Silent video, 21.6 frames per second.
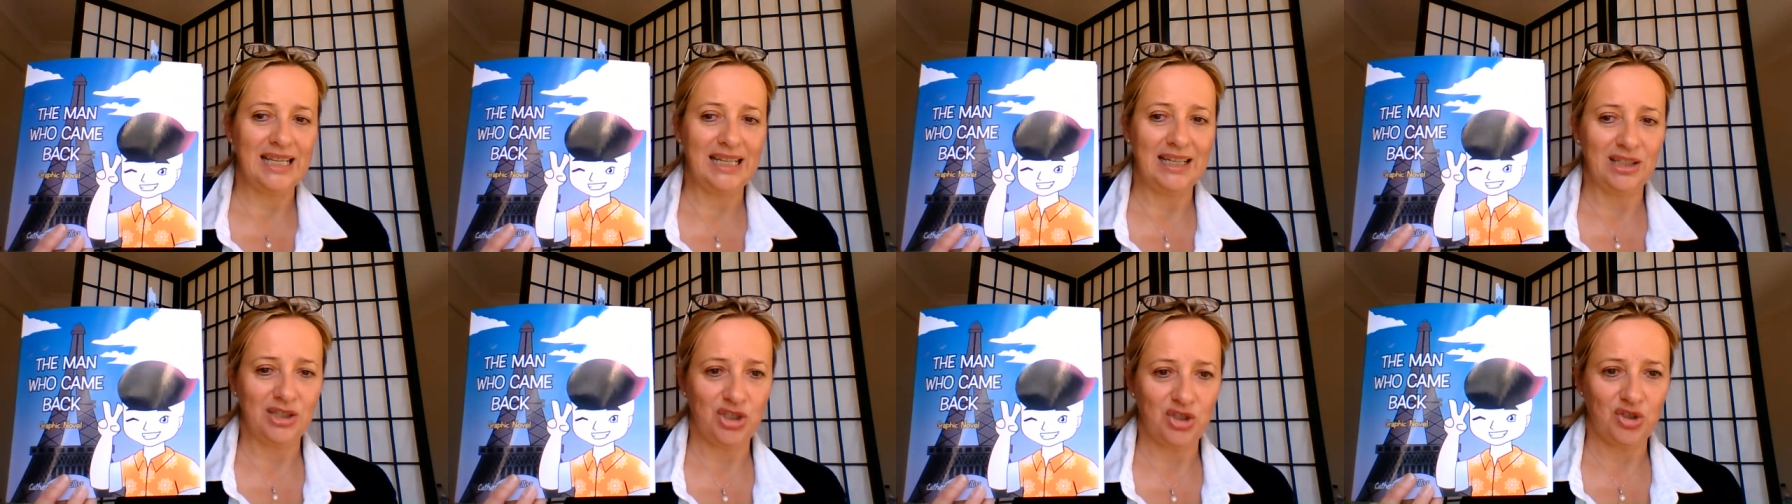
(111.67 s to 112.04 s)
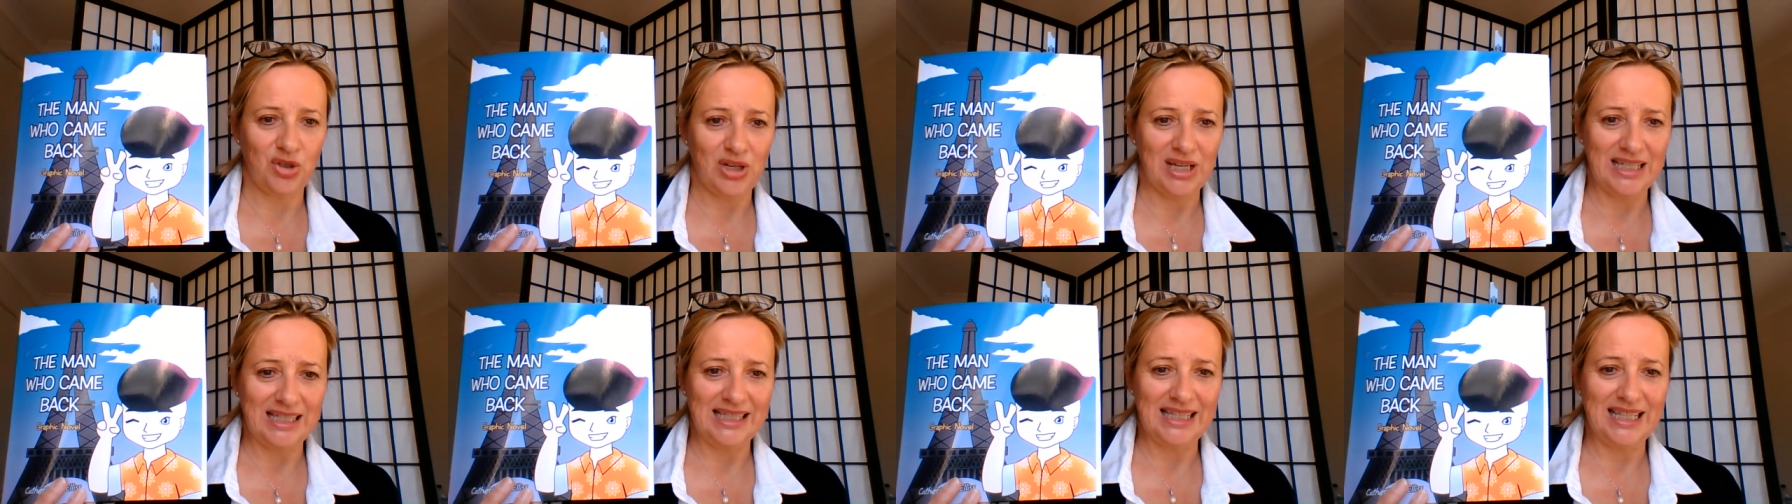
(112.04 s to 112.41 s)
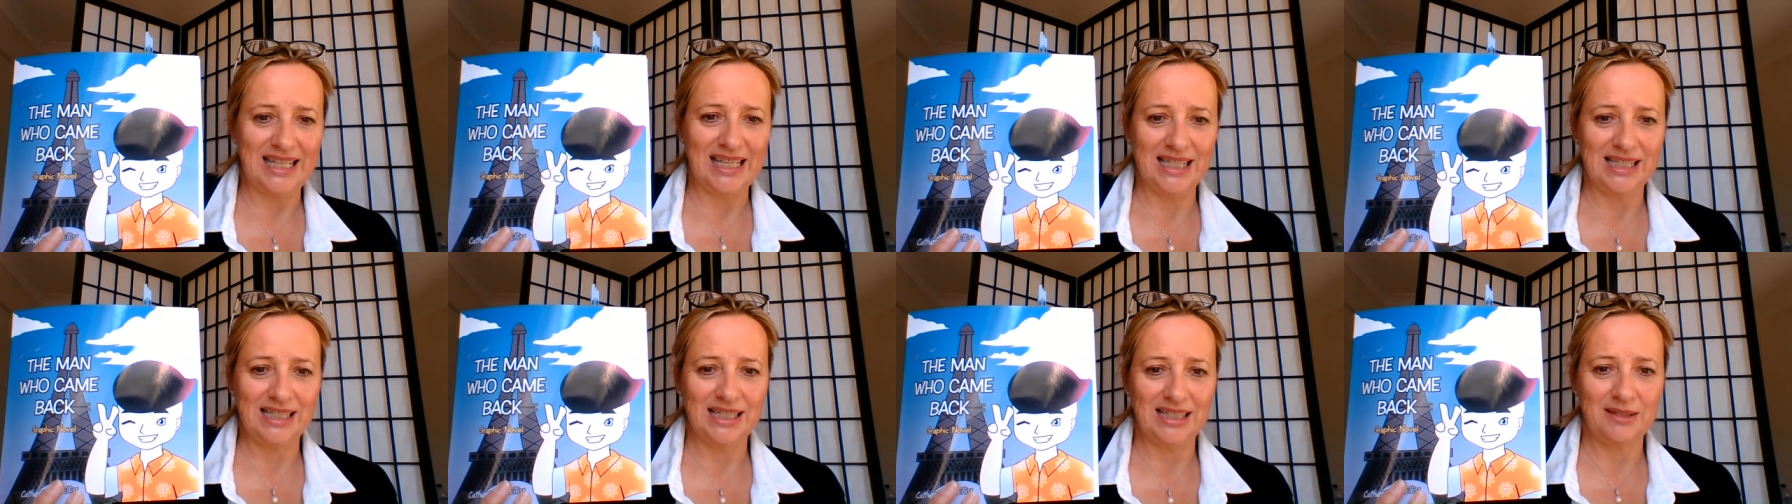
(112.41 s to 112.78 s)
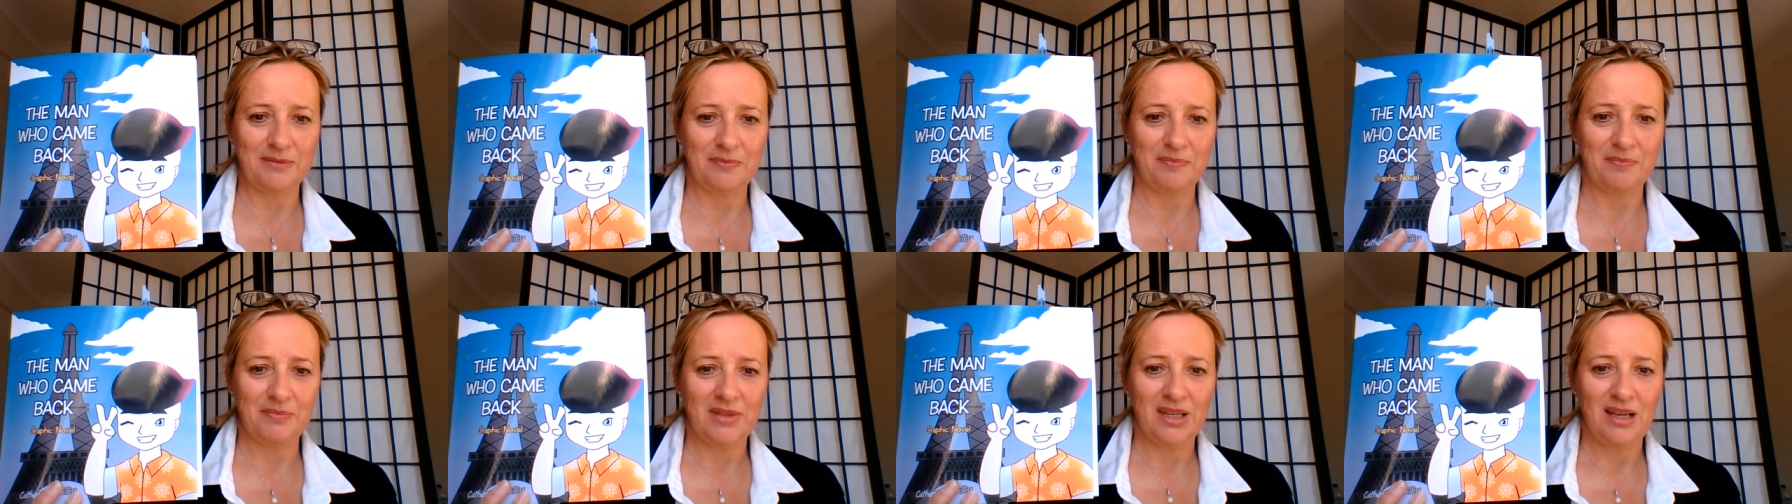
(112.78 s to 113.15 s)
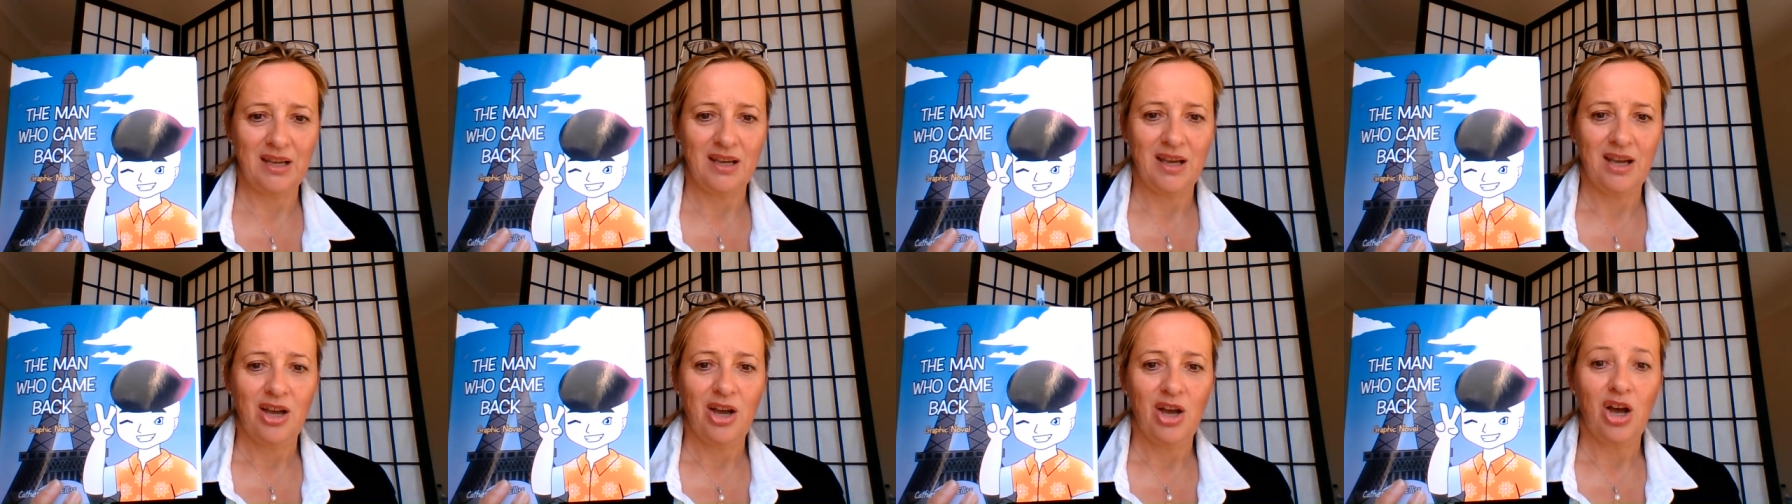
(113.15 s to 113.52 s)
illustrates this.
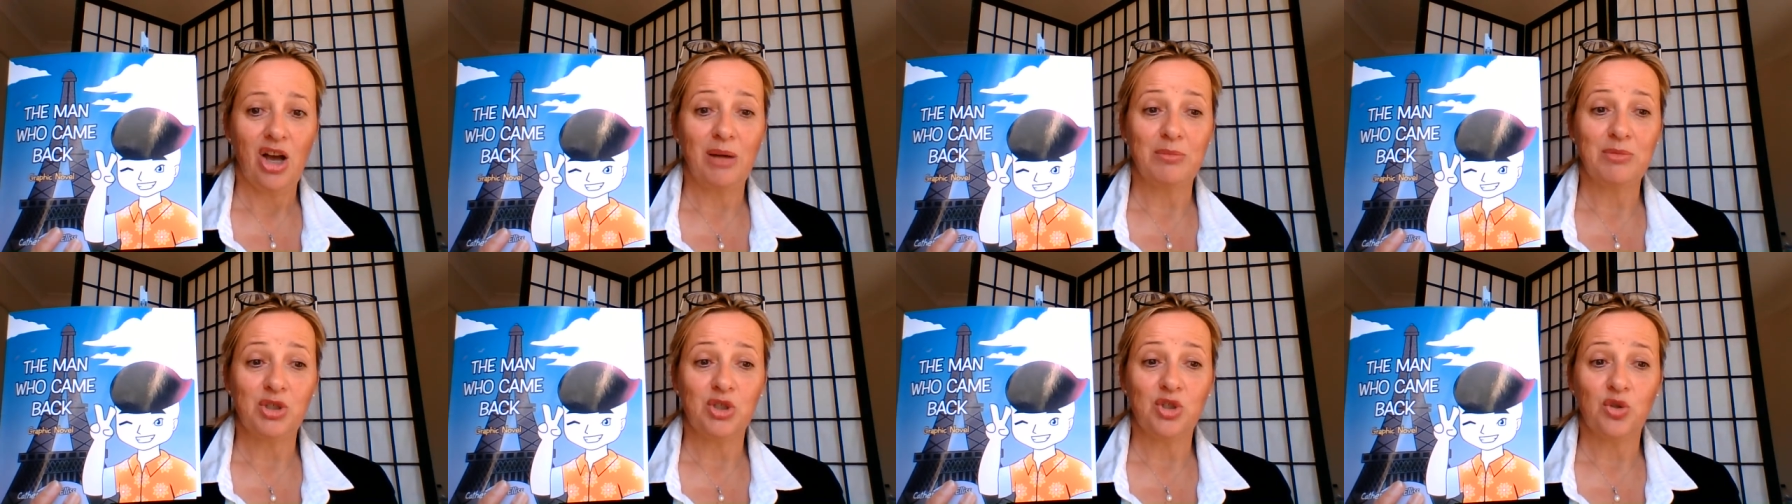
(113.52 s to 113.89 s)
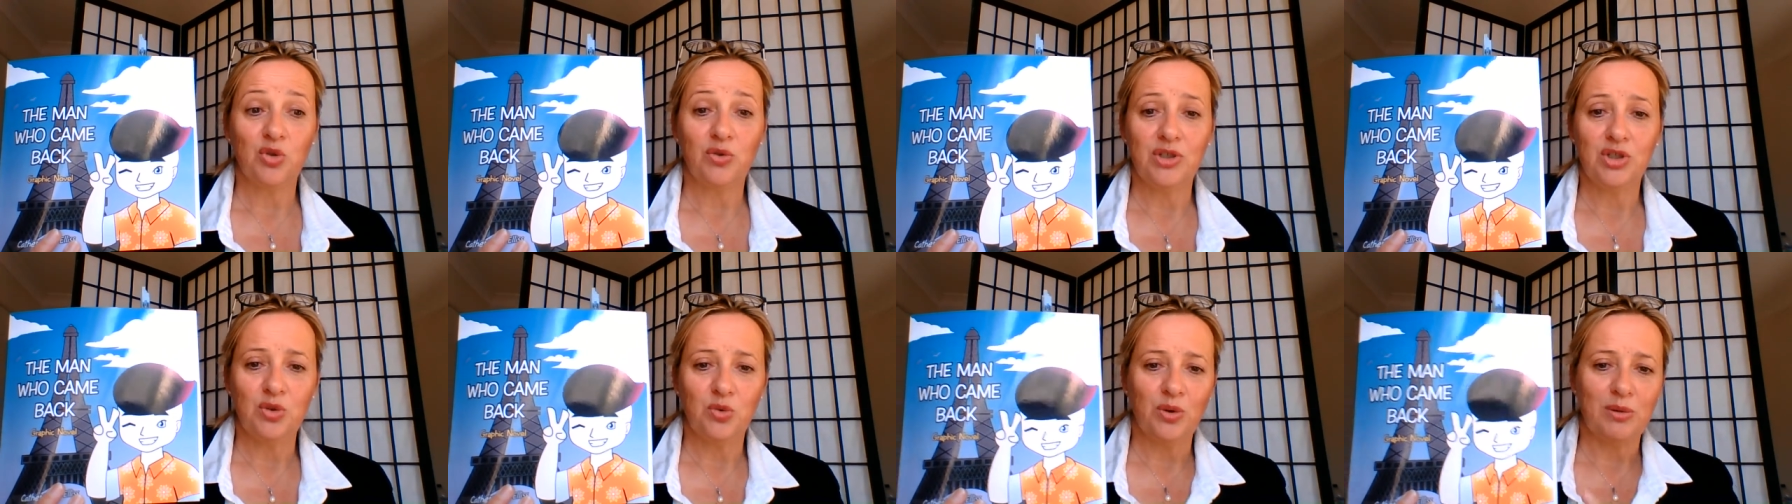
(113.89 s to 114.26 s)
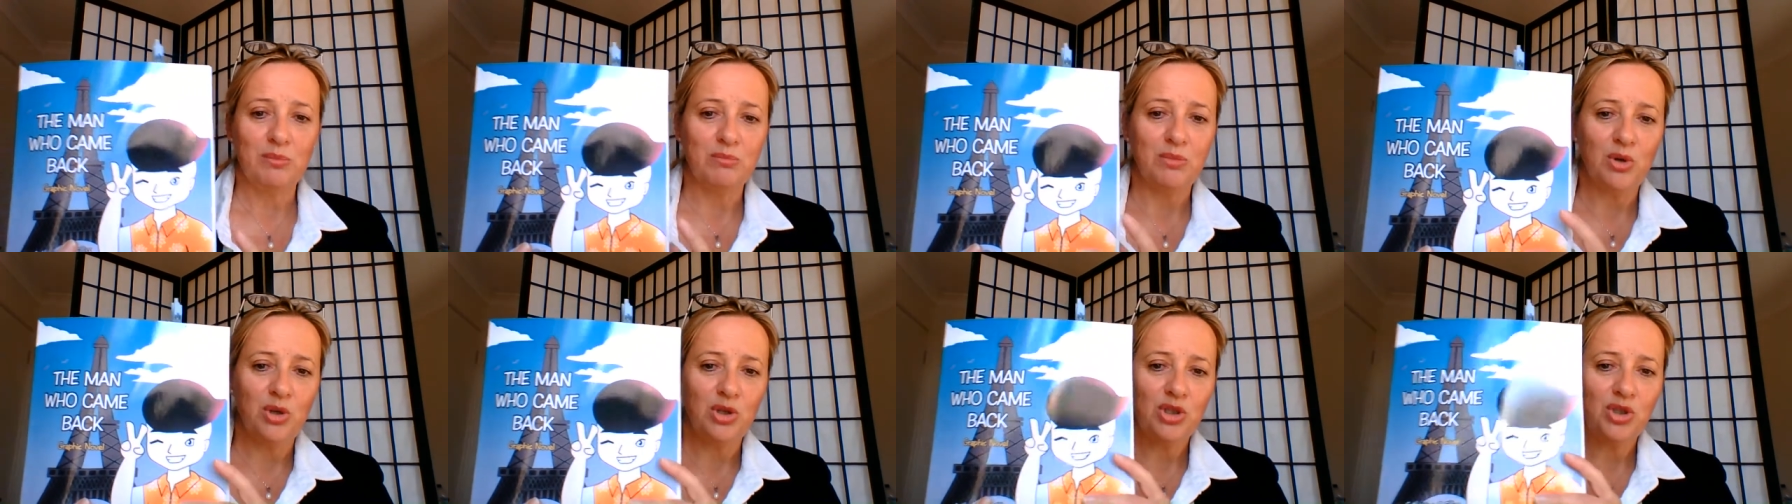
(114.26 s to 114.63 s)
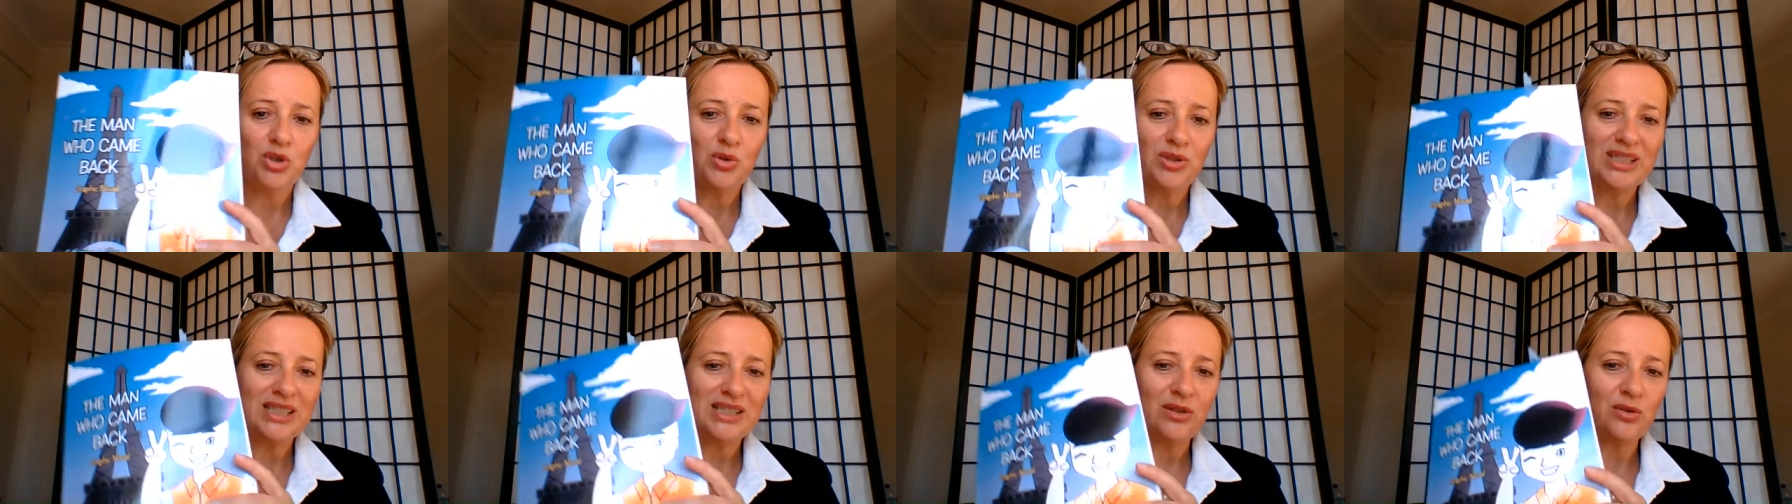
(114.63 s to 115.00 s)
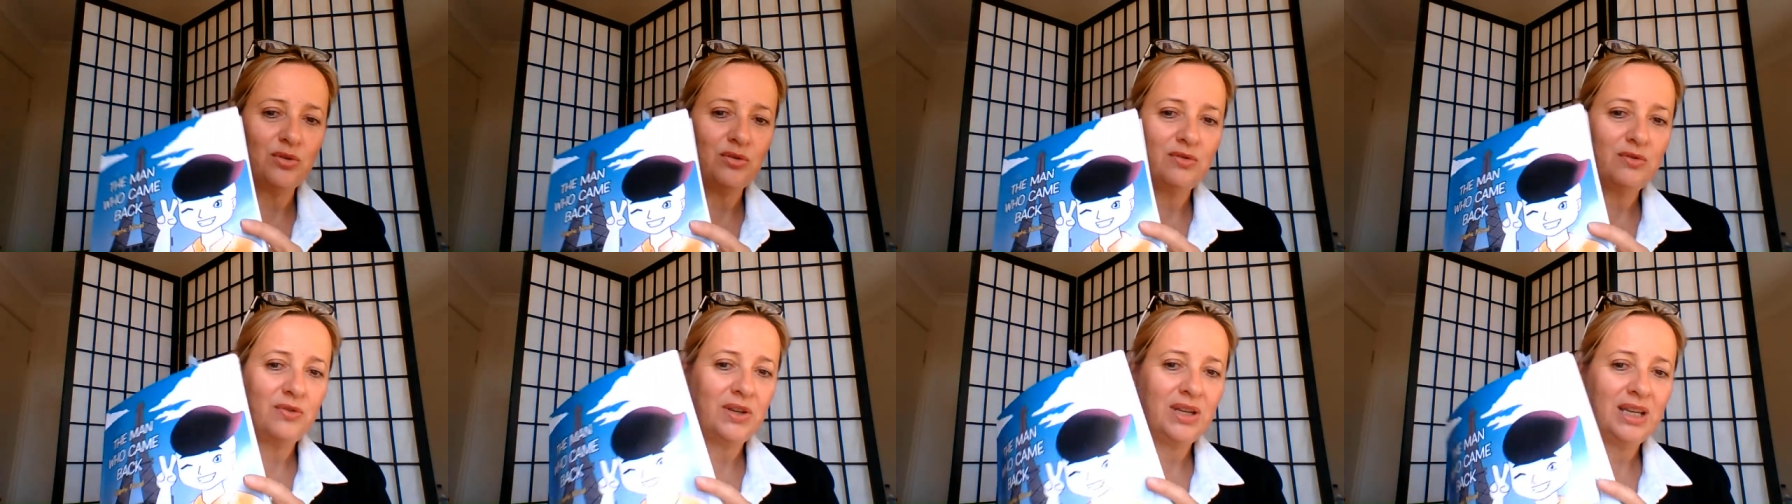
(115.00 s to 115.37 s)
I'm sure as you immerse
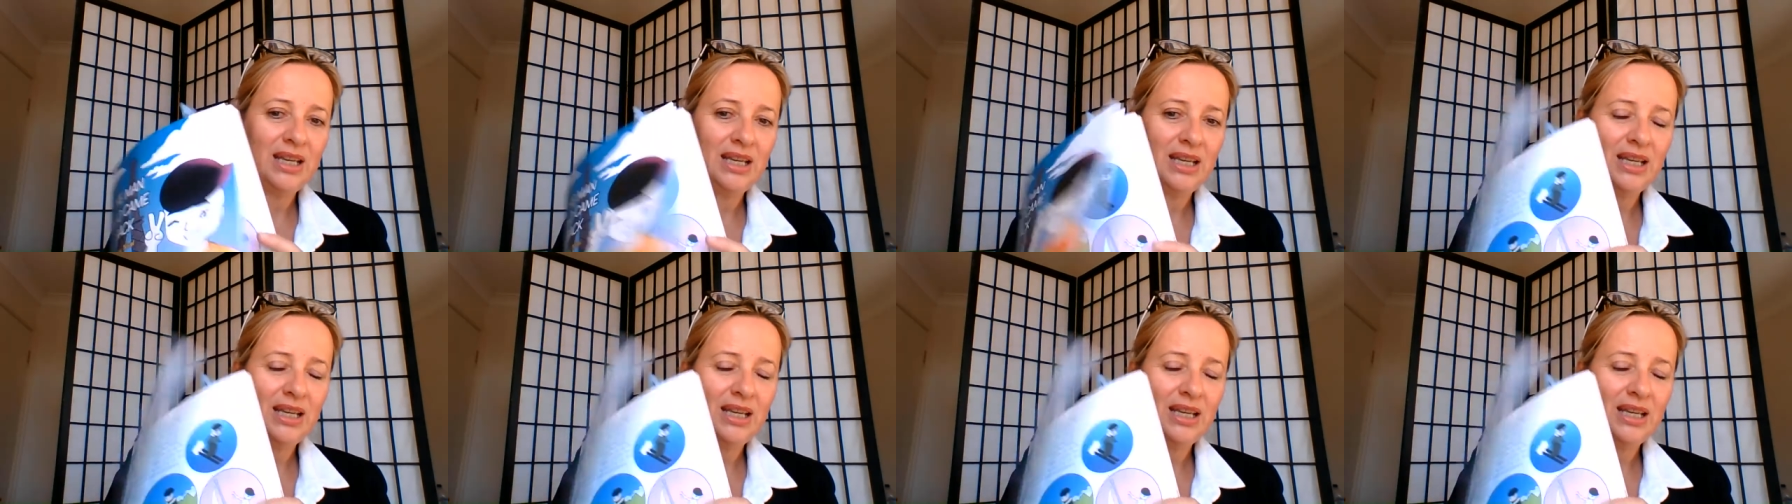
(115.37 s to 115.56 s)
yourself